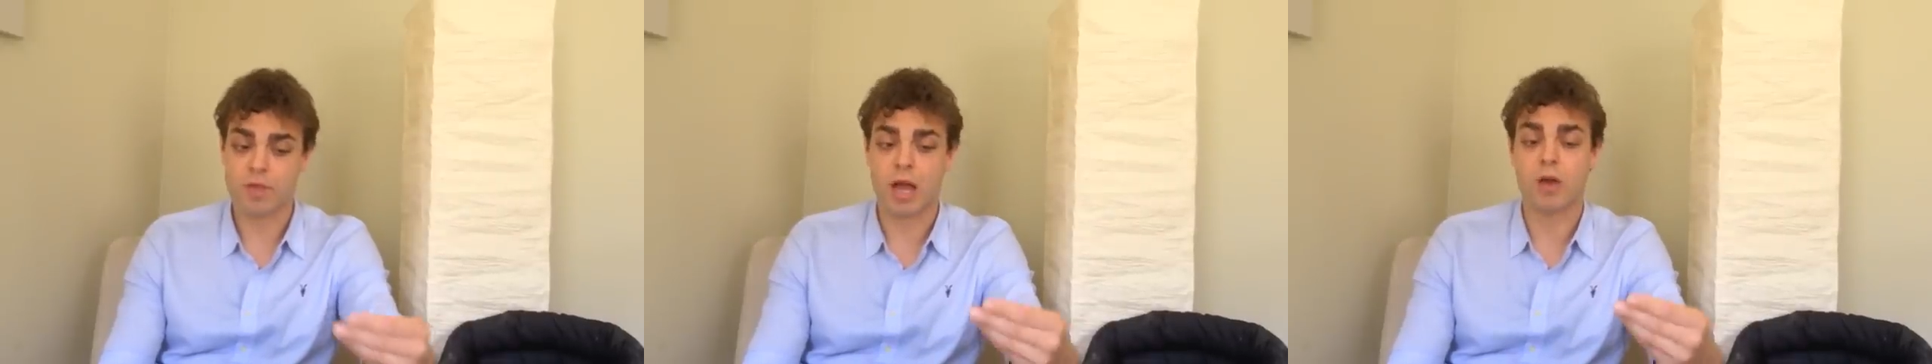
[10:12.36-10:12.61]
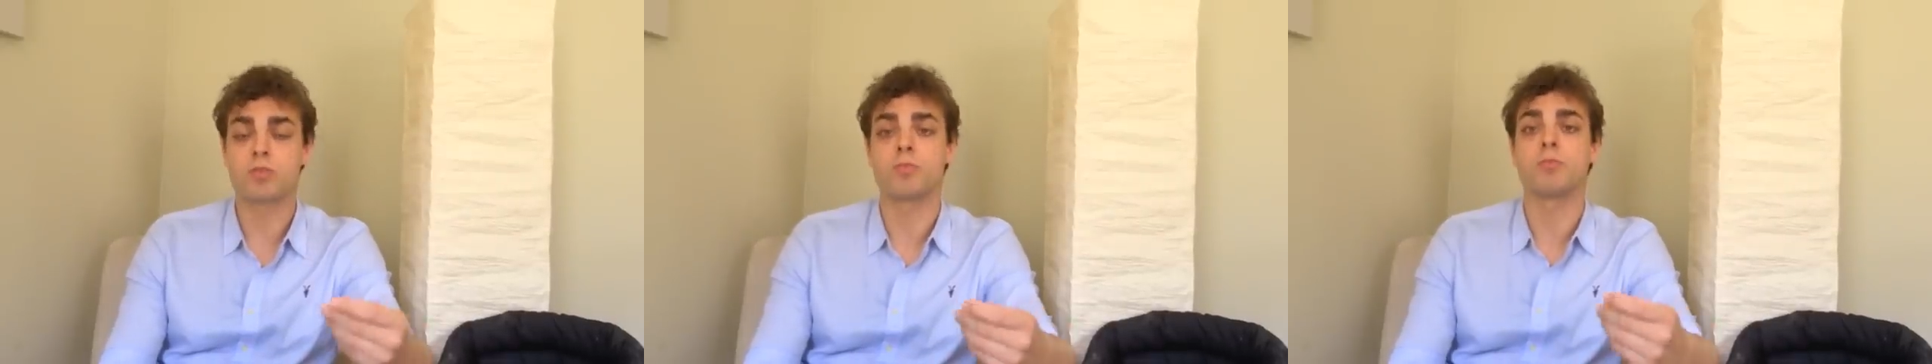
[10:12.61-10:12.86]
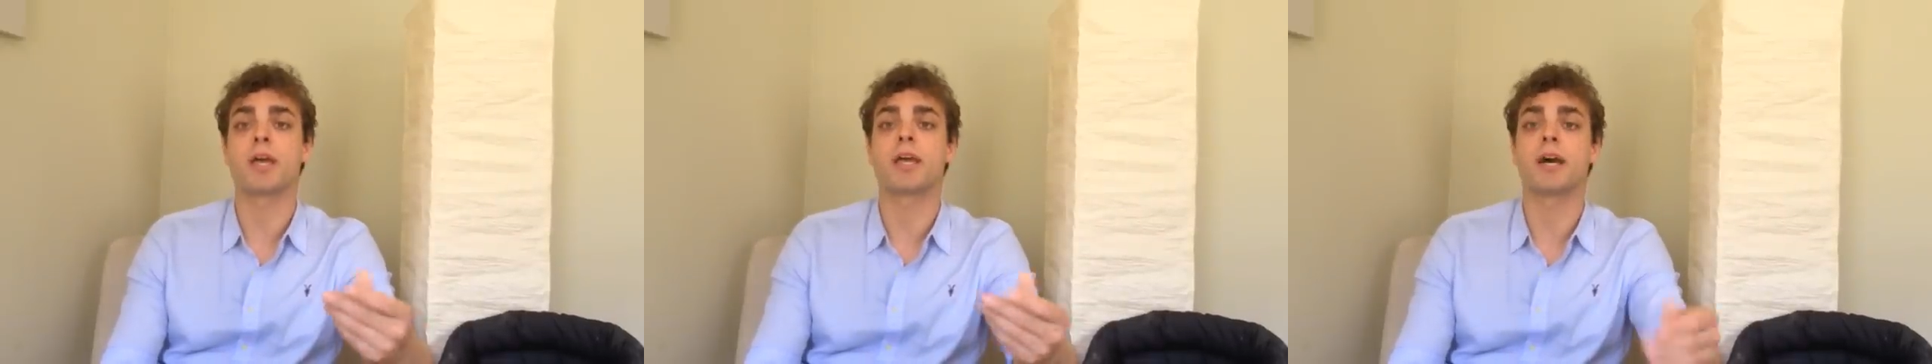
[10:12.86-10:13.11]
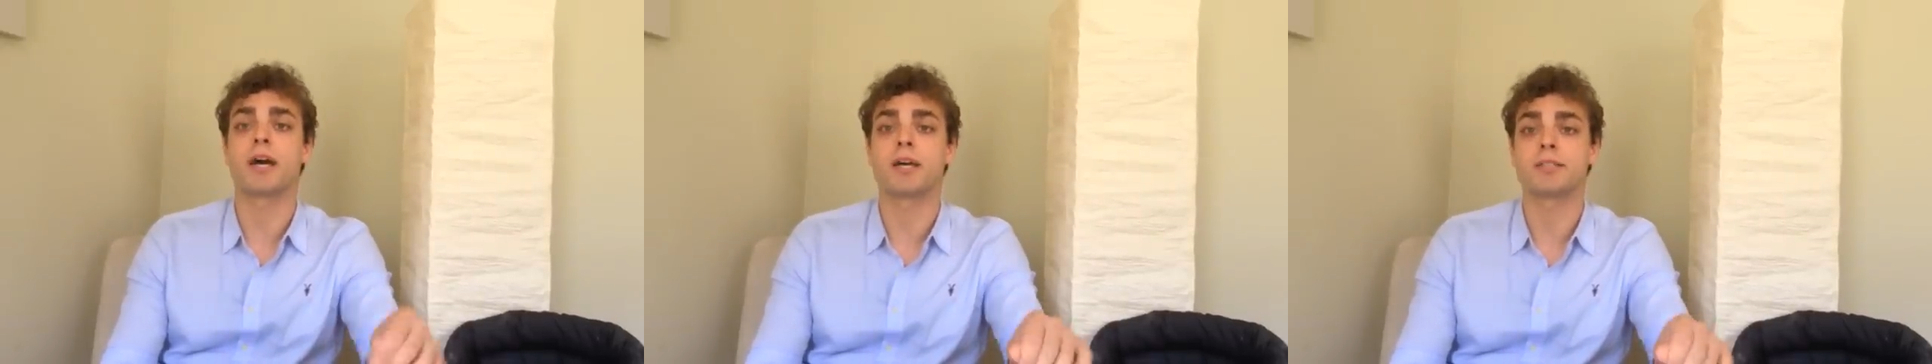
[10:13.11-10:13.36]
how to
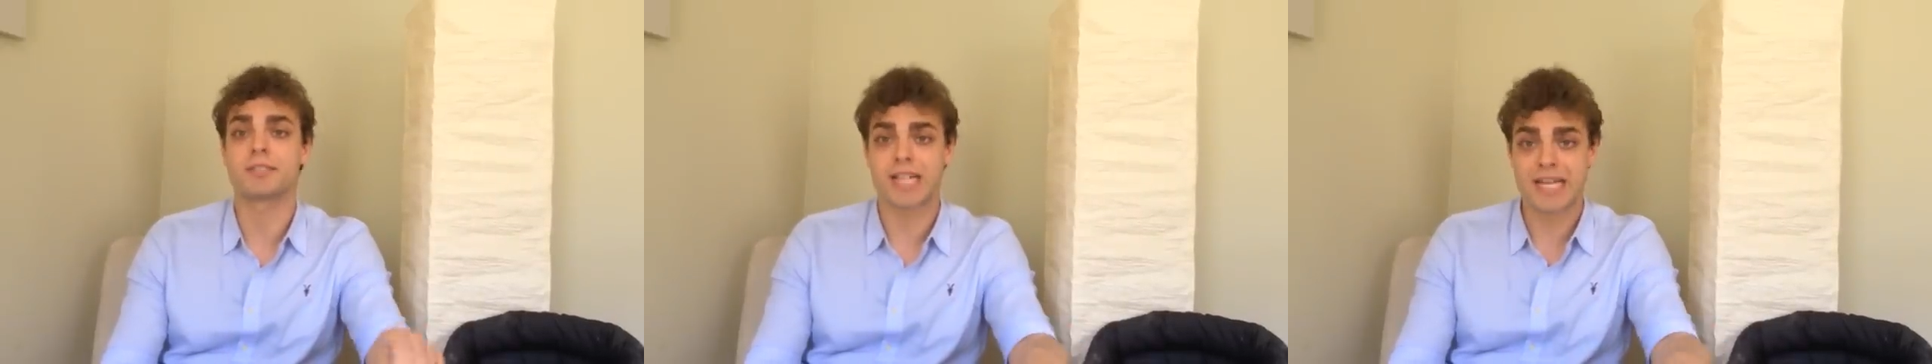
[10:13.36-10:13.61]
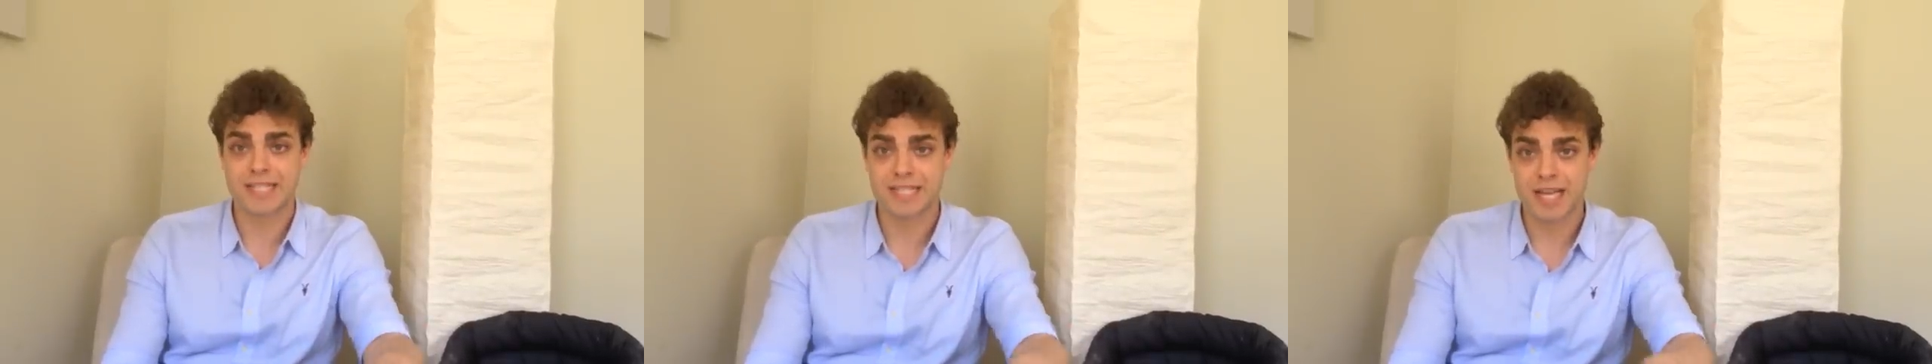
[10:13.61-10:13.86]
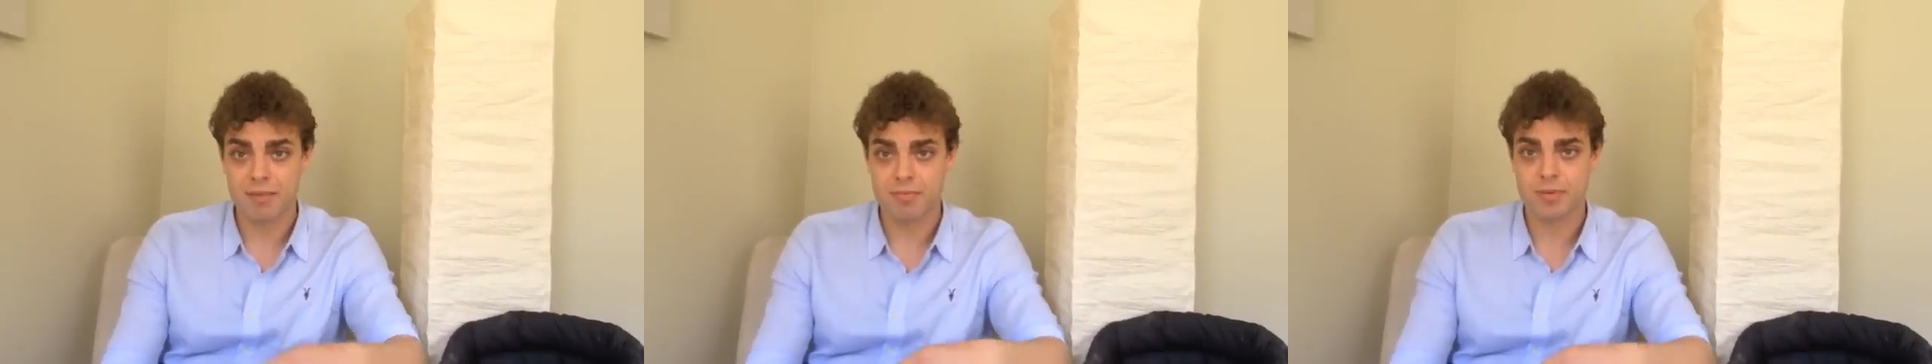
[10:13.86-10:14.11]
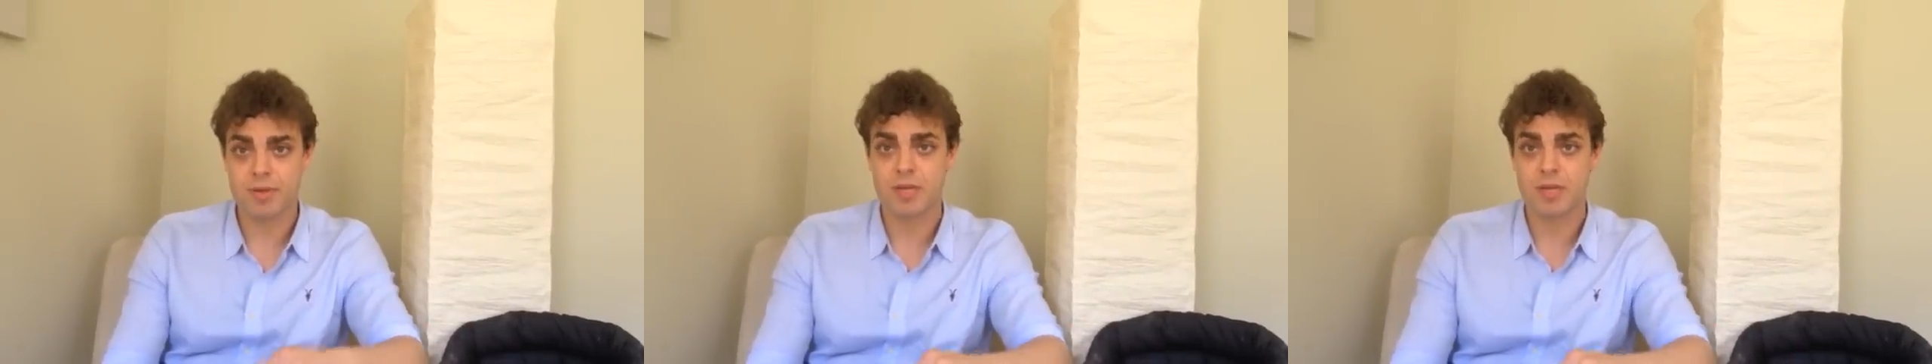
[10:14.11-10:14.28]
make a startup.